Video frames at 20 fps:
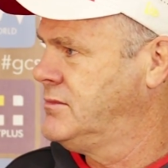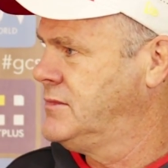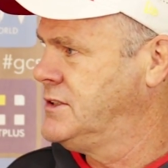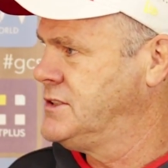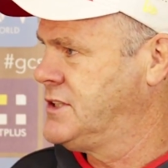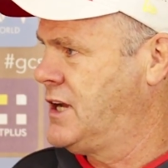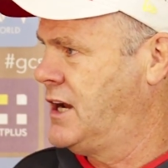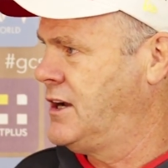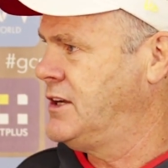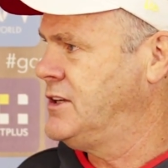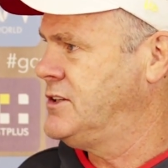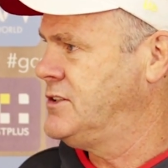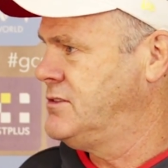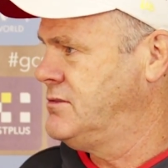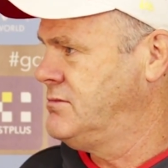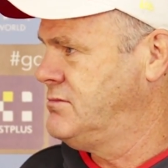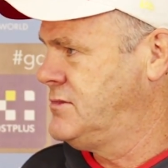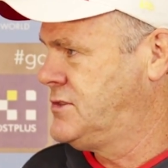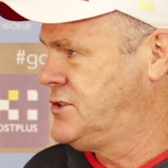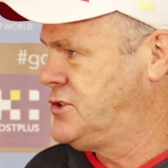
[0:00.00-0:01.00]
There's only
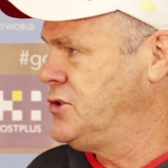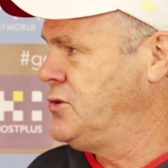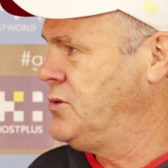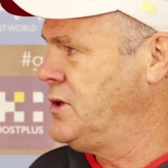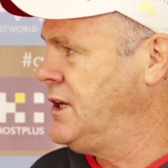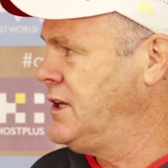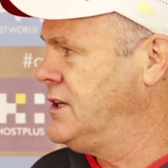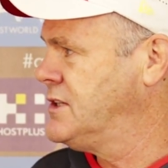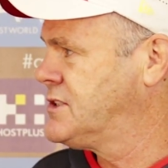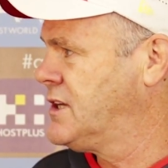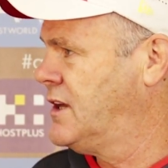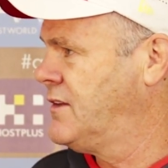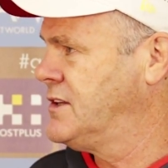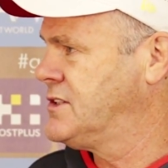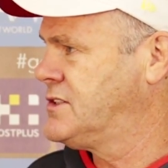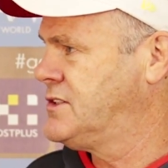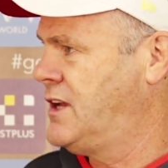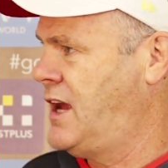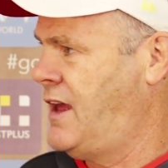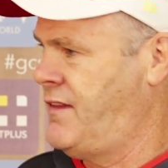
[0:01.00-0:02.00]
two here, so
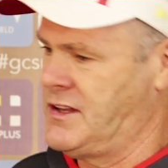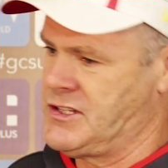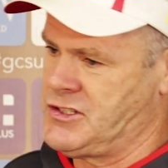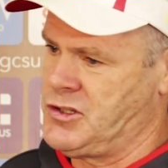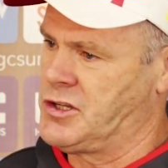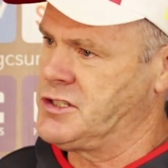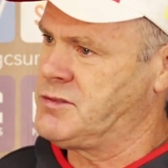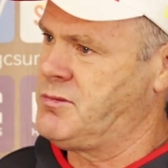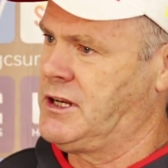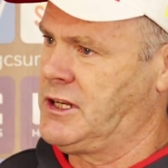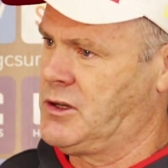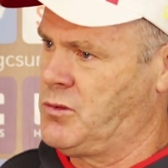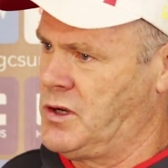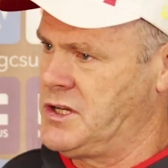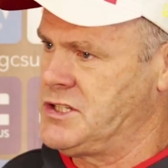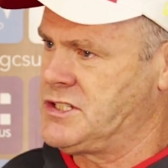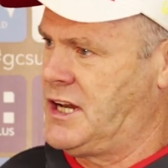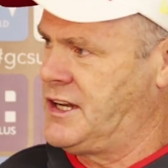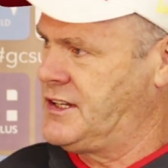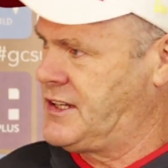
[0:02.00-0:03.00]
there's not as many
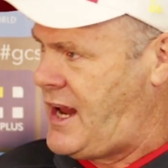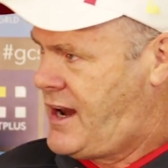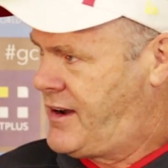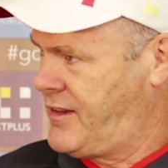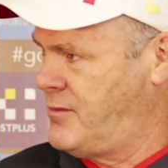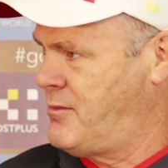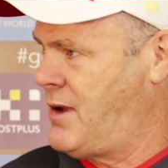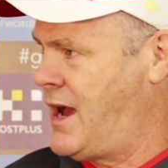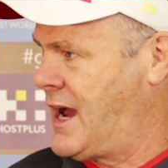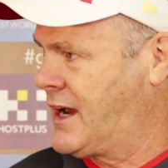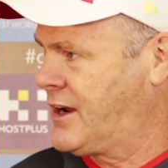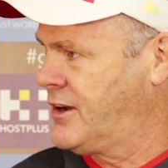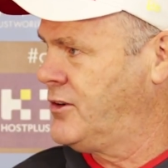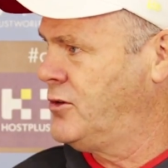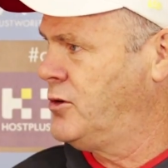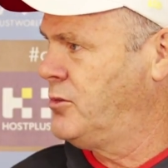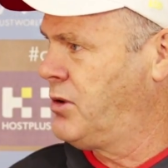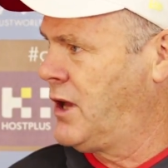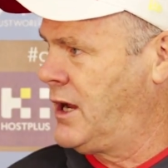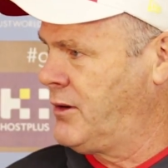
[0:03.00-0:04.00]
Queenslanders out in the market
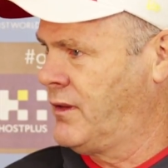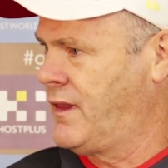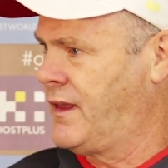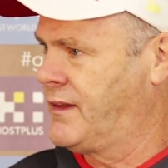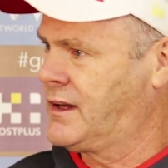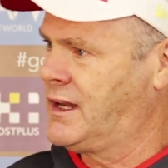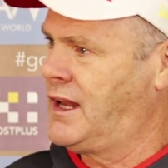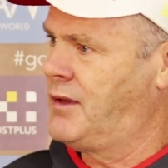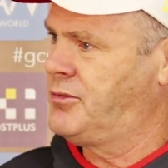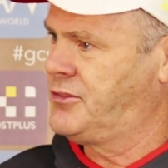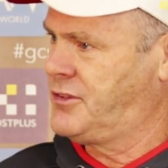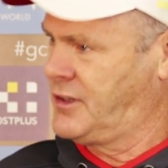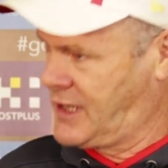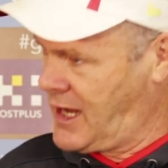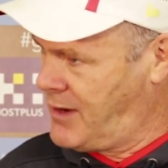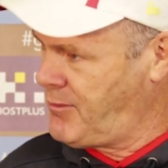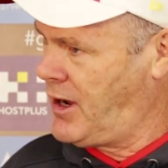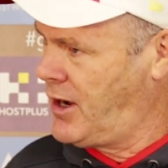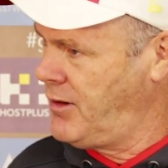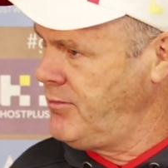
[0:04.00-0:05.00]
who are playing with other clubs to
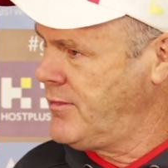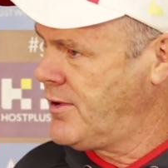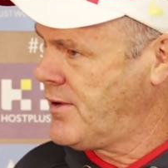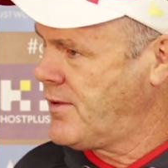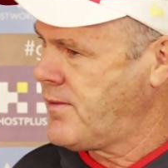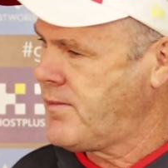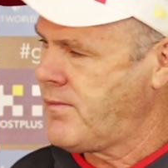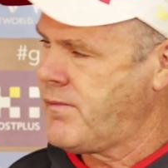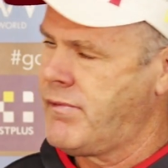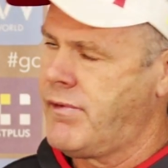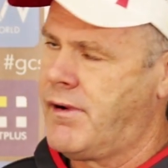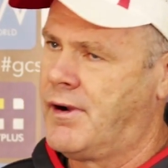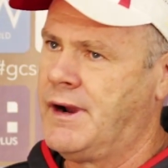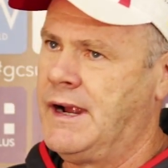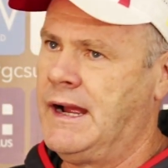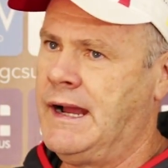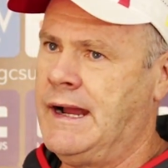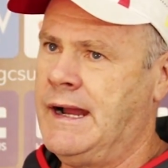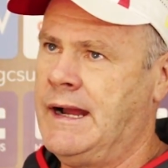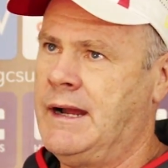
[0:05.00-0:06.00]
come
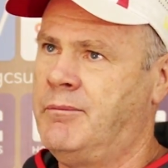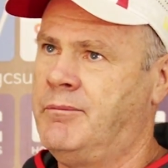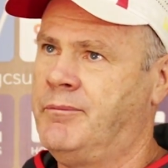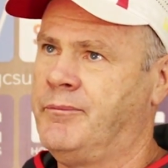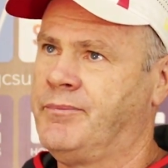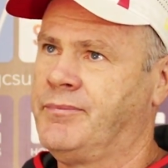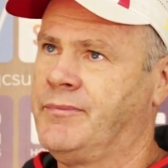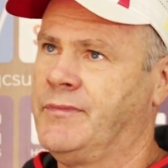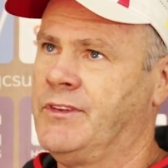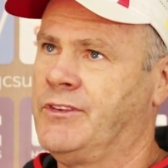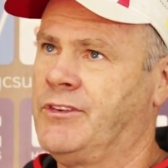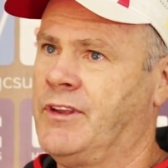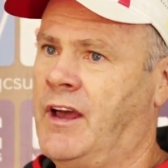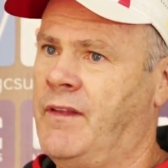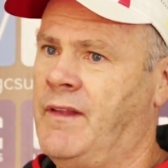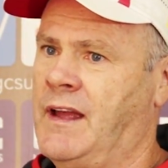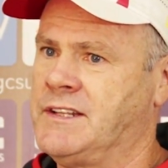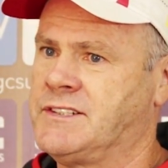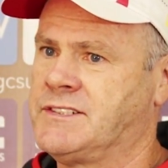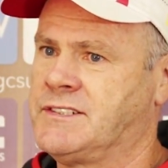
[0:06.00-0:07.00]
home. So
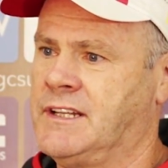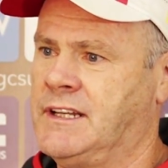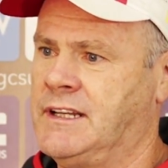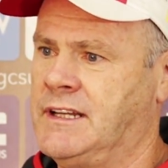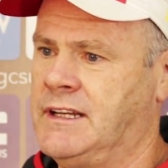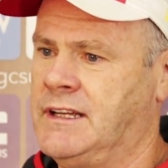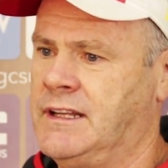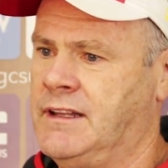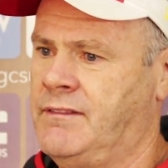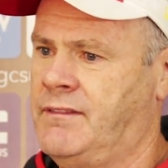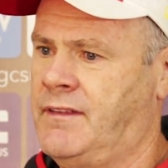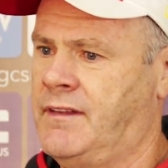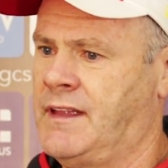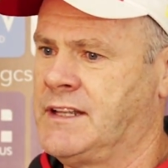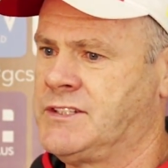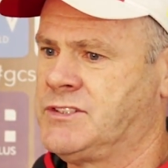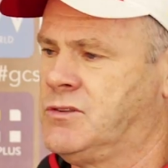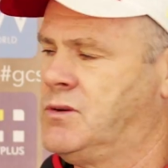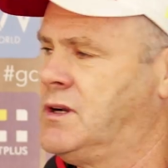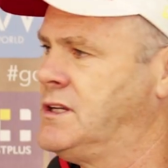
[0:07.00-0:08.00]

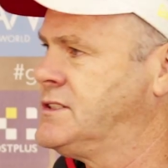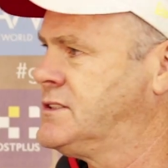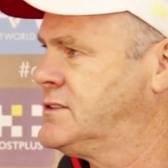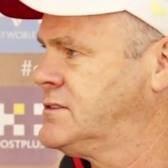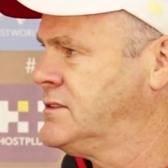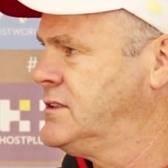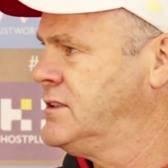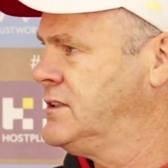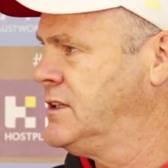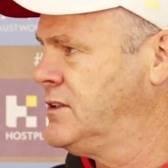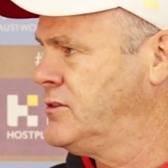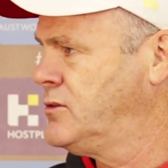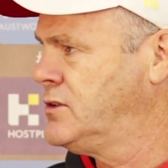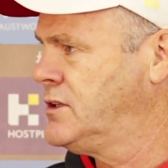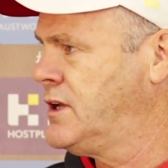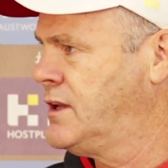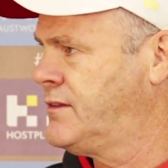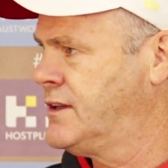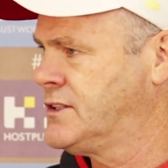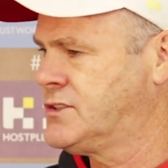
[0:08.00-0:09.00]
that's always
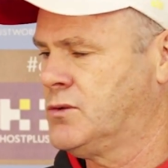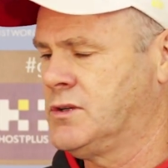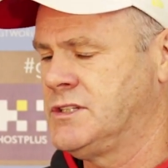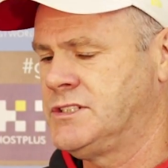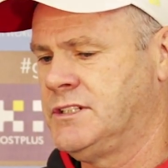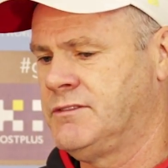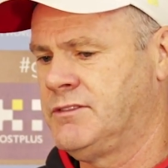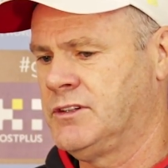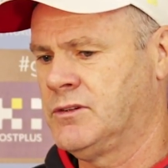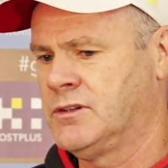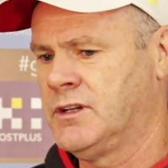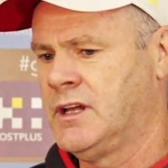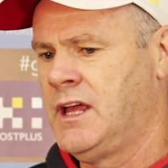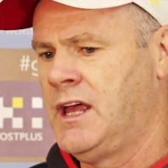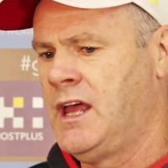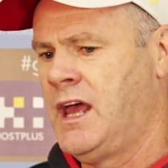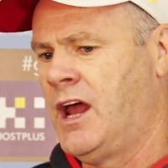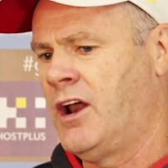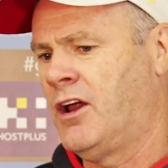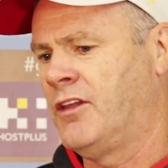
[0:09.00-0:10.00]
difficult.
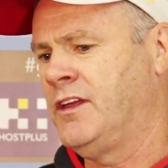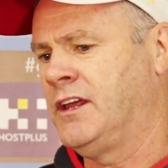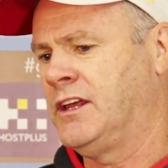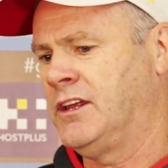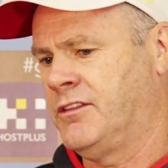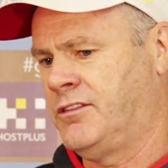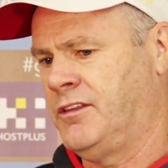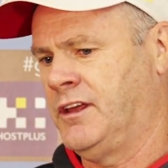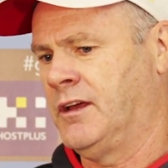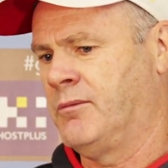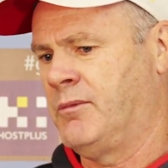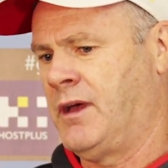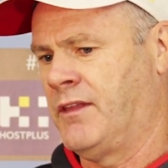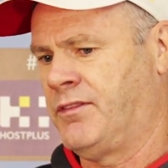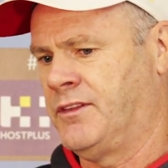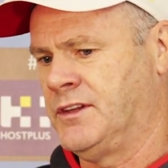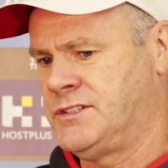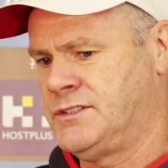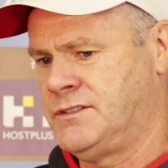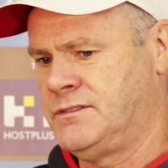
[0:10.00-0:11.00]
And I think your thing
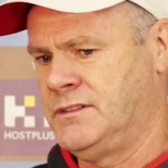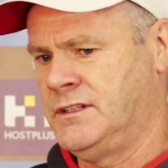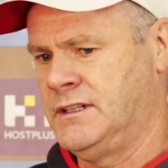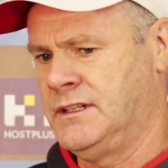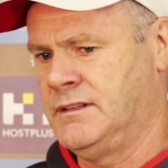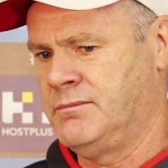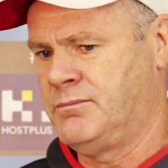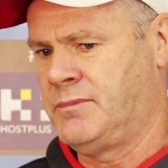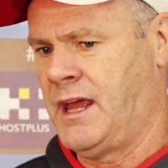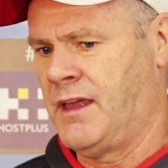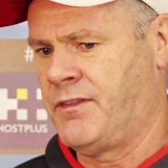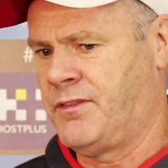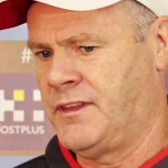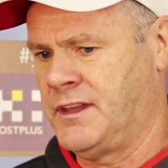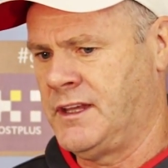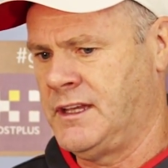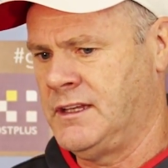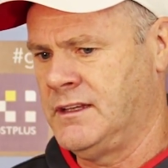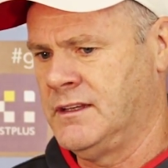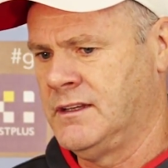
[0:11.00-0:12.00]
about
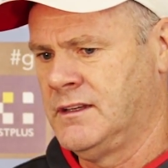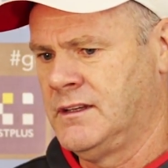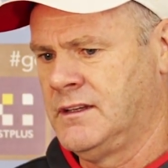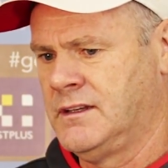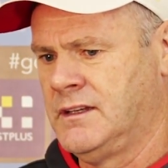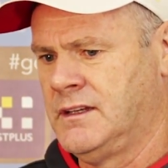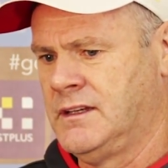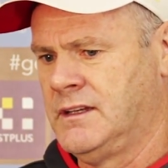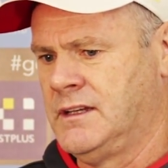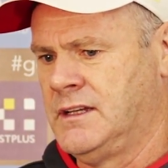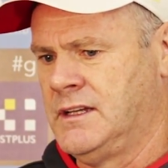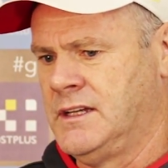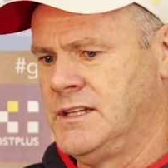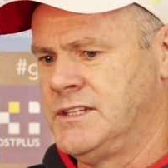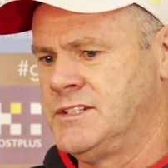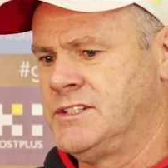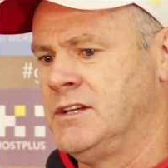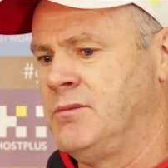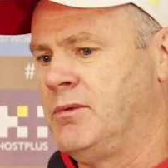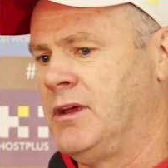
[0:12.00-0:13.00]
the
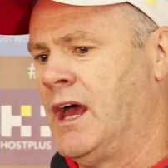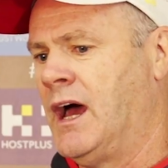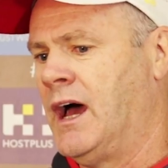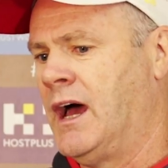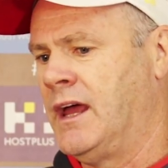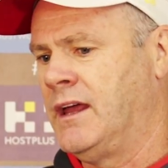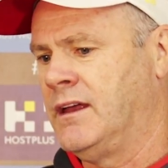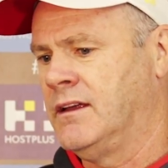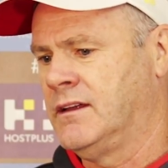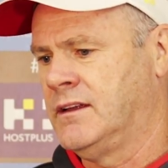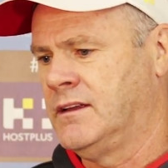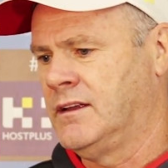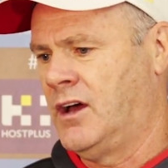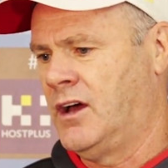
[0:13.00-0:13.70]
CBA,